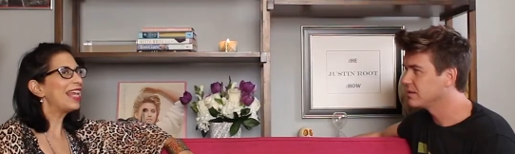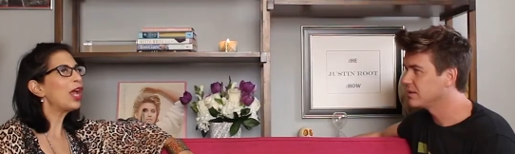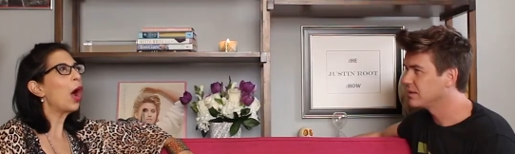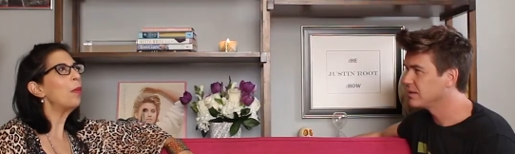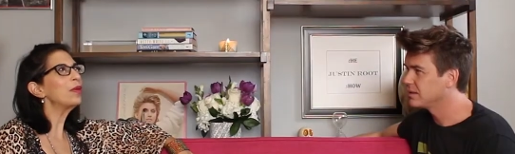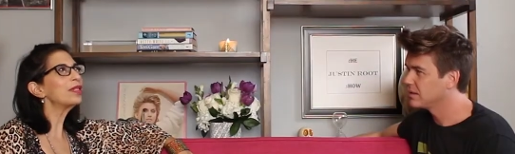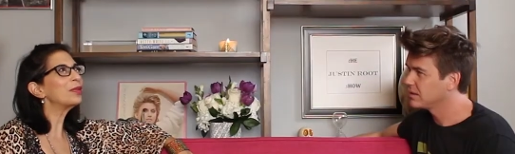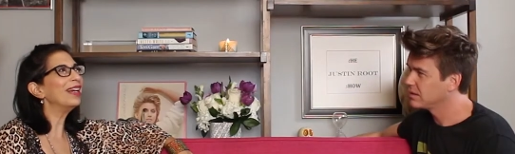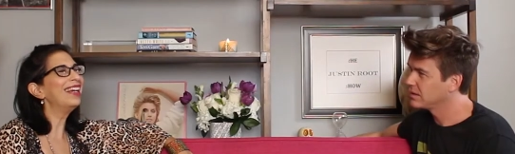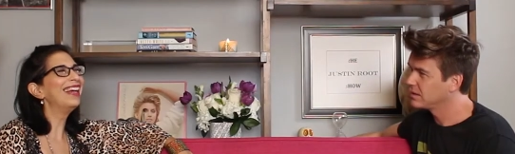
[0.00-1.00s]
Speaker 1: He
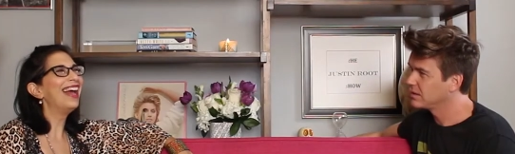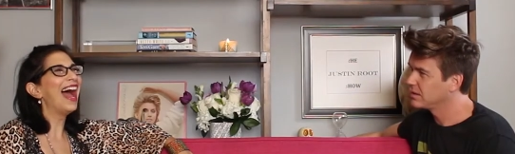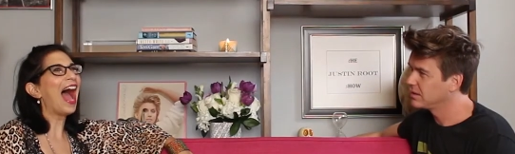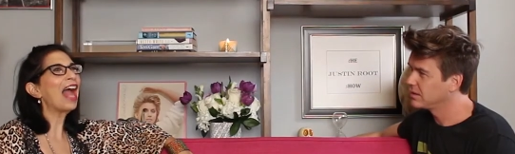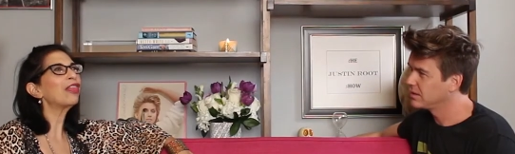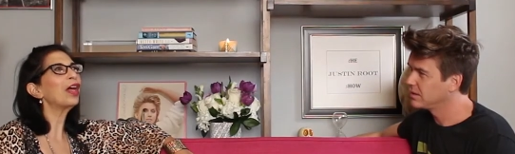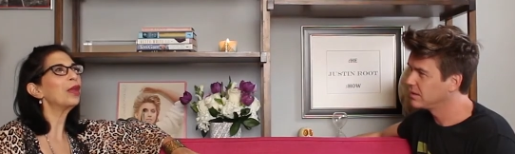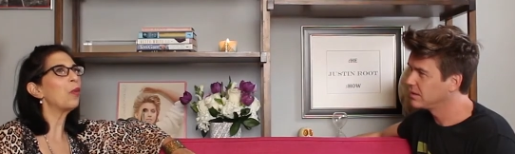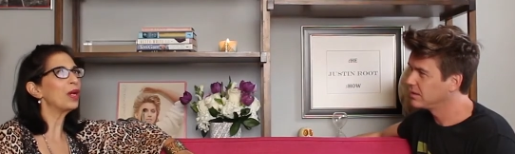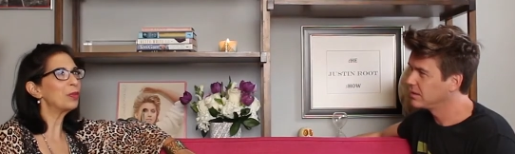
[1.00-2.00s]
almost... I thought
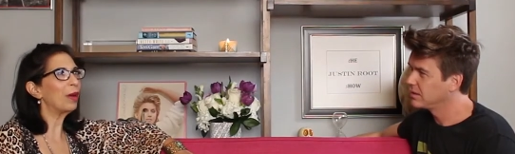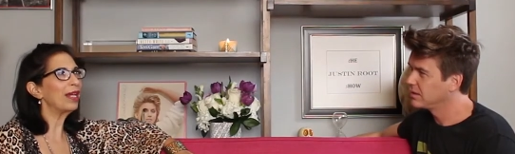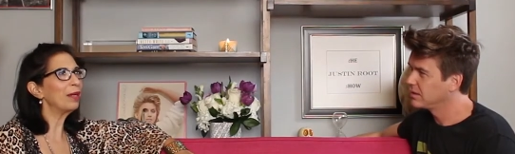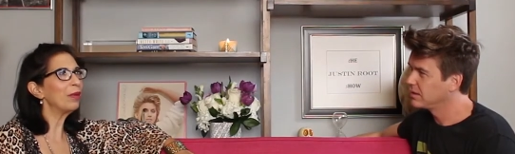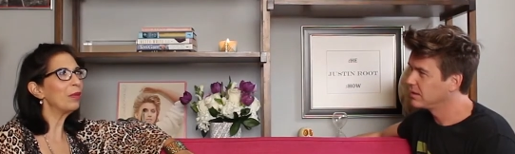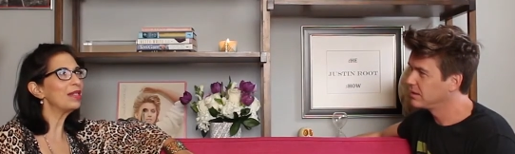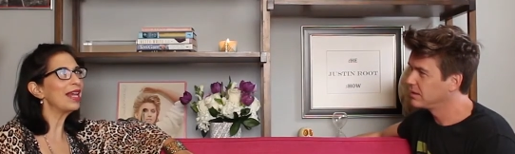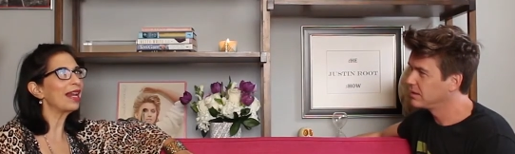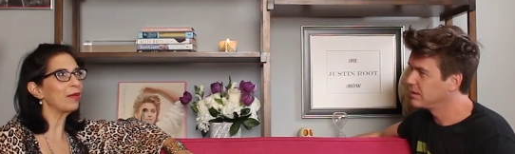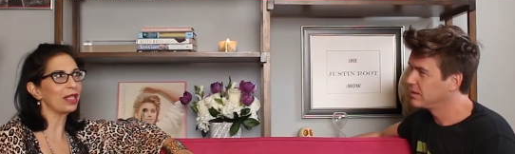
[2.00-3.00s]
he was pranking me one
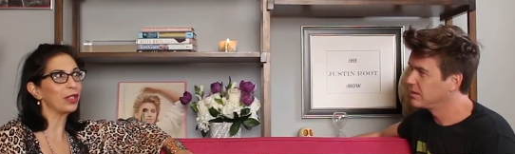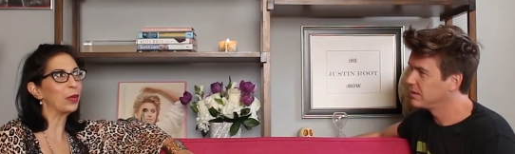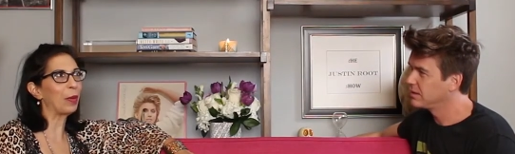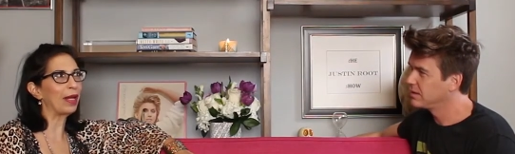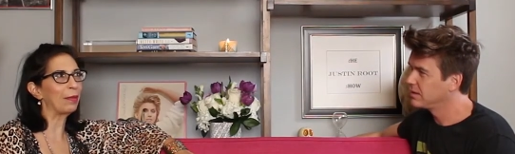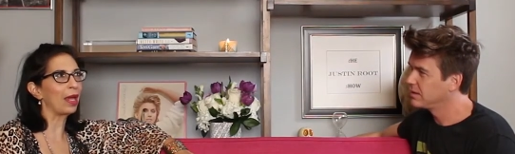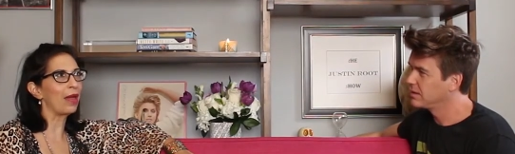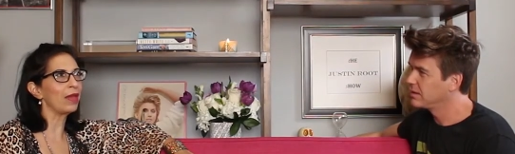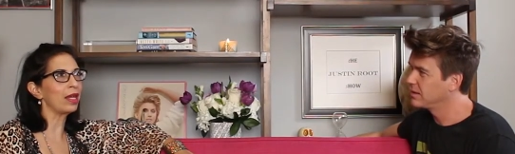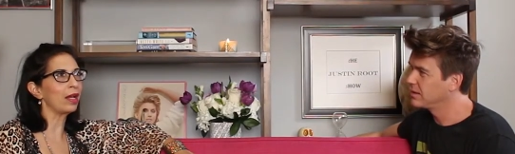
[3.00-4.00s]
day, and I was like, you were pranking me.
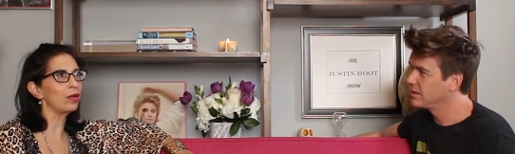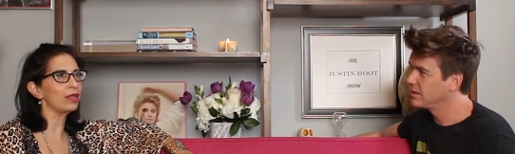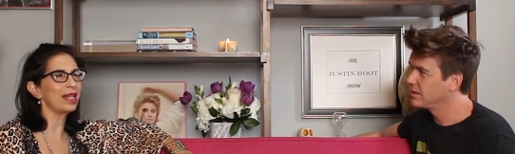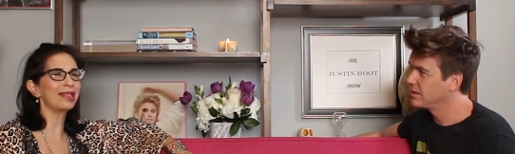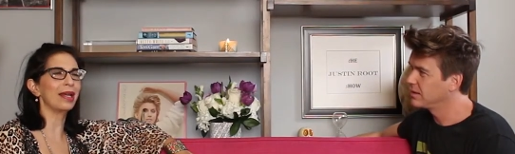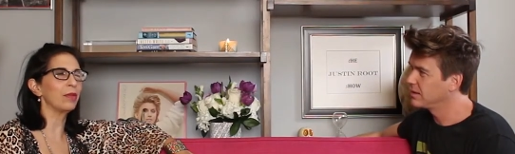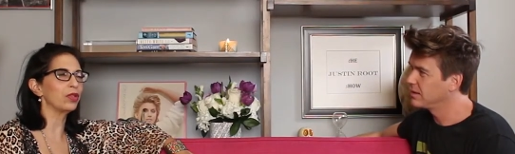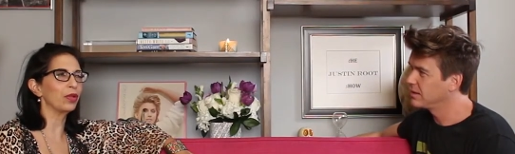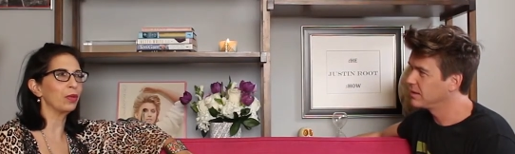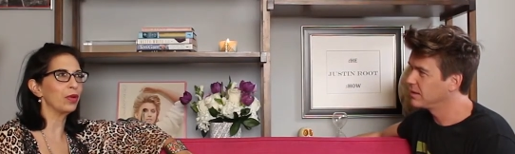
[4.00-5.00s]
And then he goes, that's
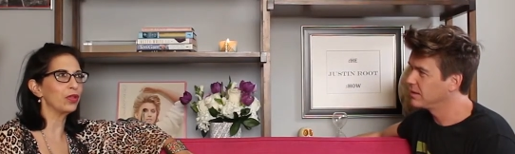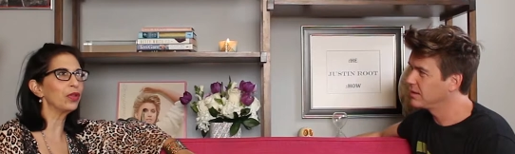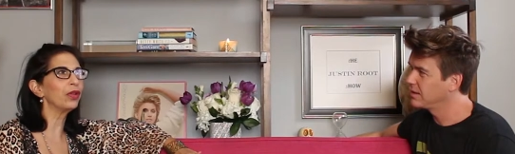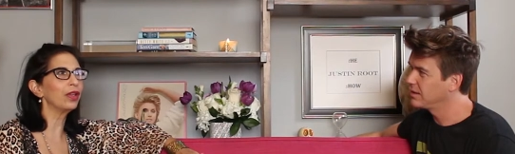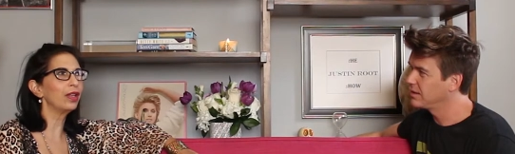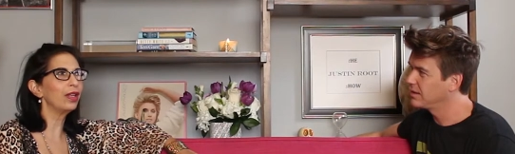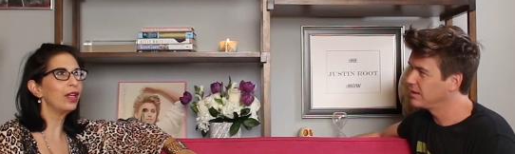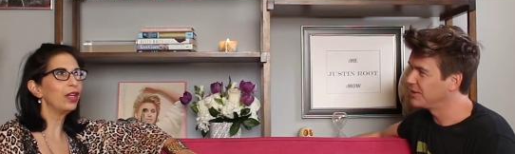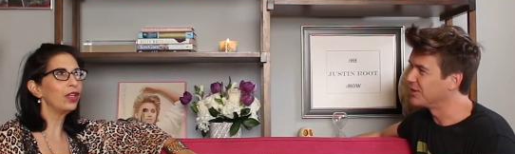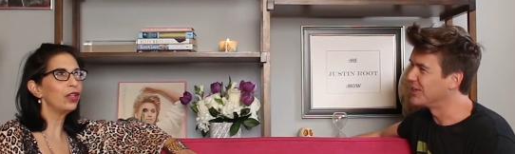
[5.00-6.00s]
amateur, Rose. You'll
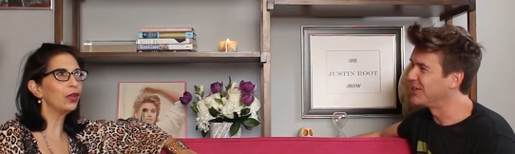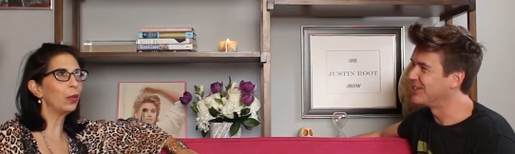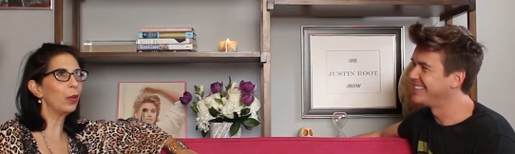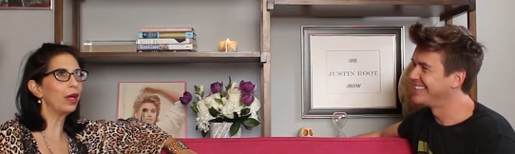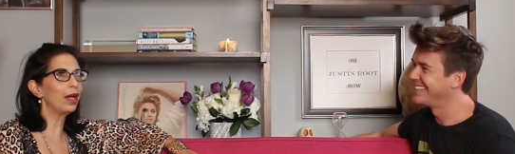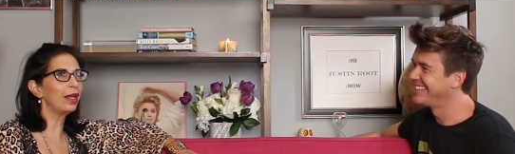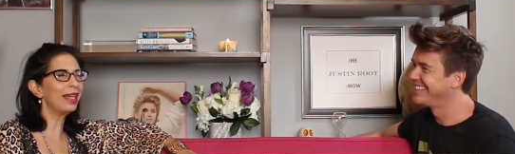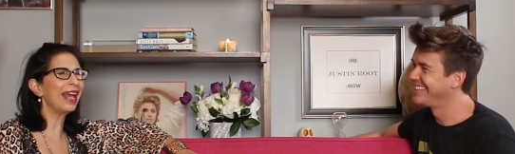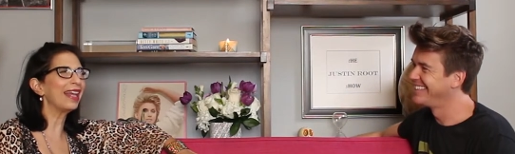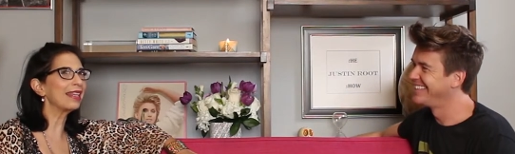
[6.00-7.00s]
know.
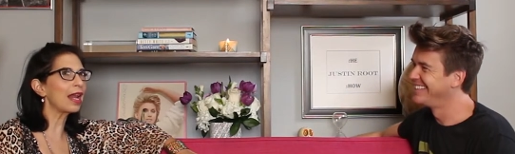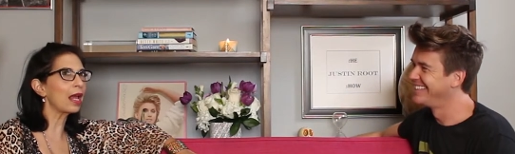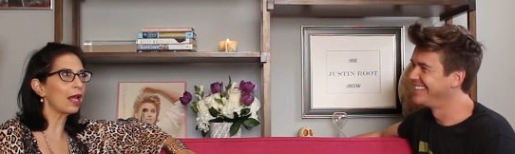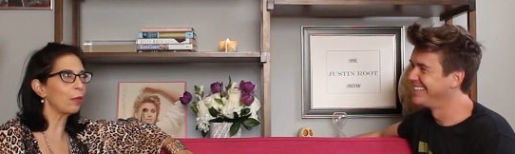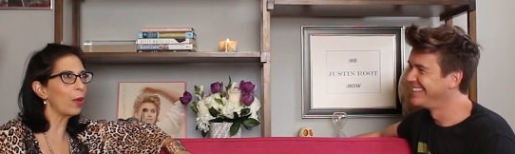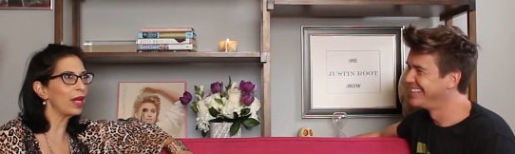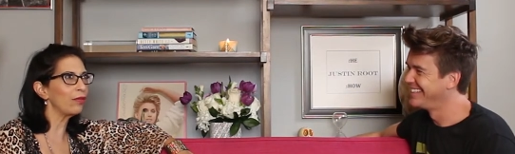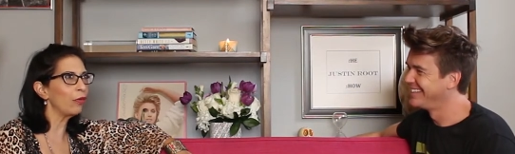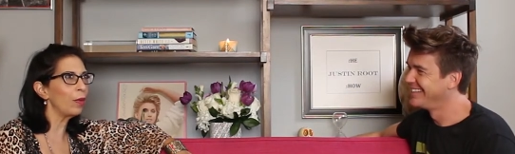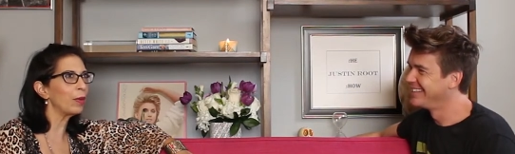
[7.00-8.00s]
Yeah, and then I kept waiting
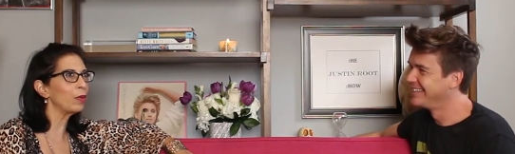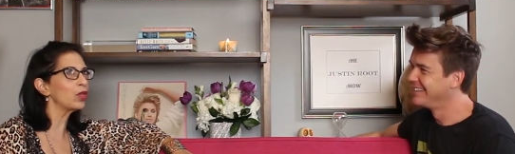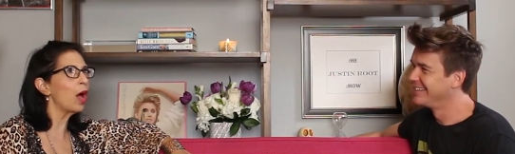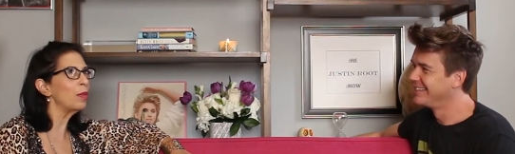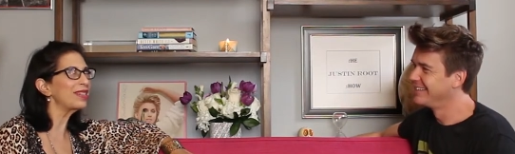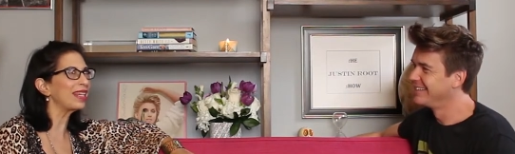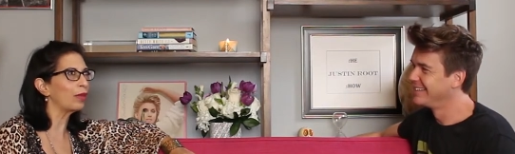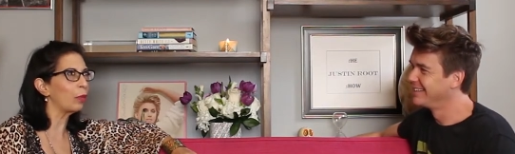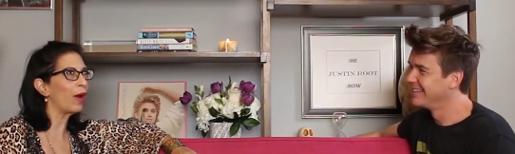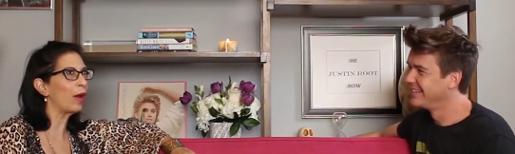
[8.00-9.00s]
for it, but it was almost like the
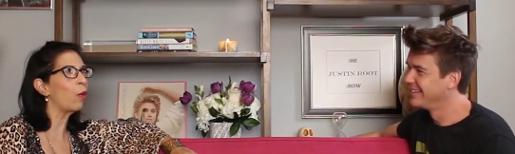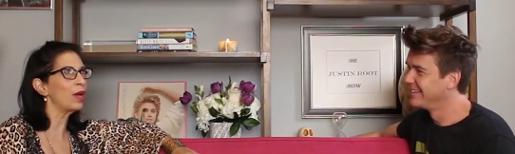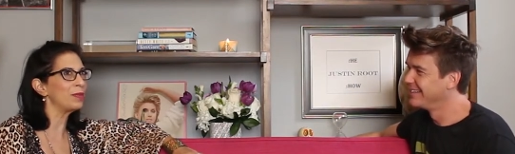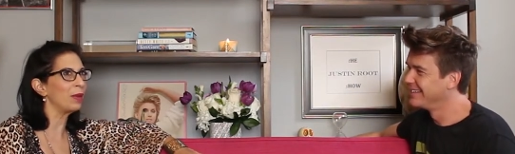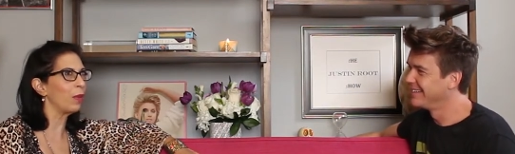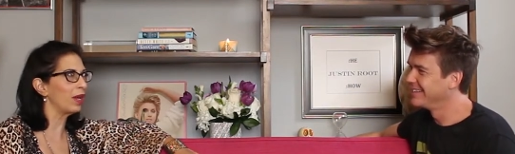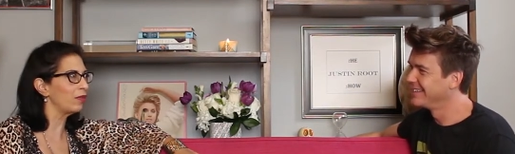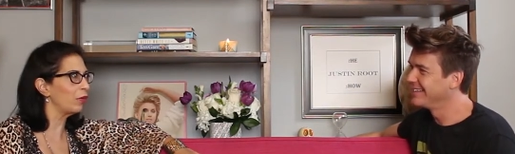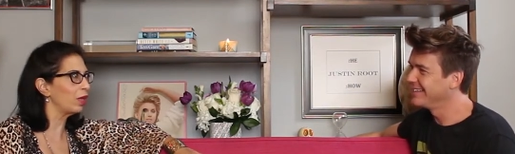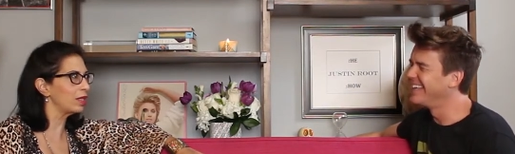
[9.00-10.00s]
prank was me waiting
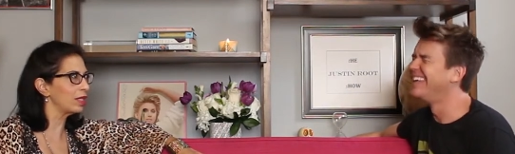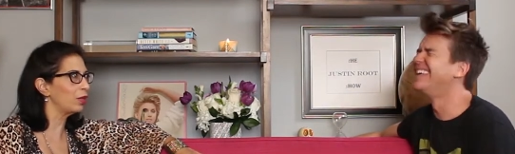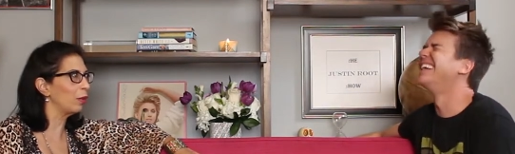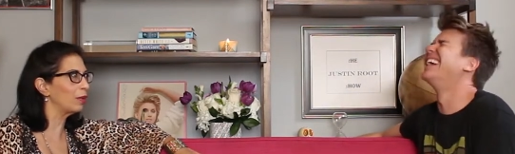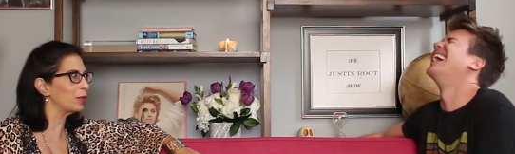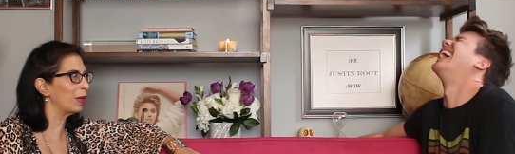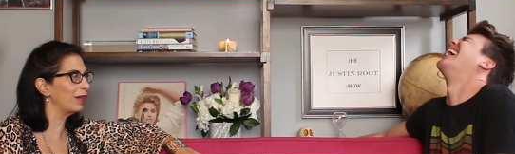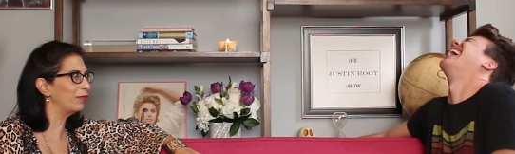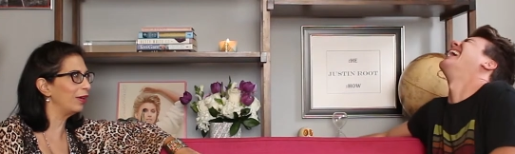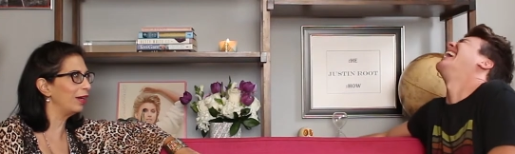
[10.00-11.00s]
for it. Because he knew I was waiting
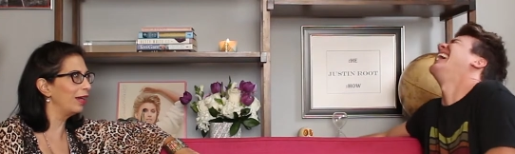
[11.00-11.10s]
for it.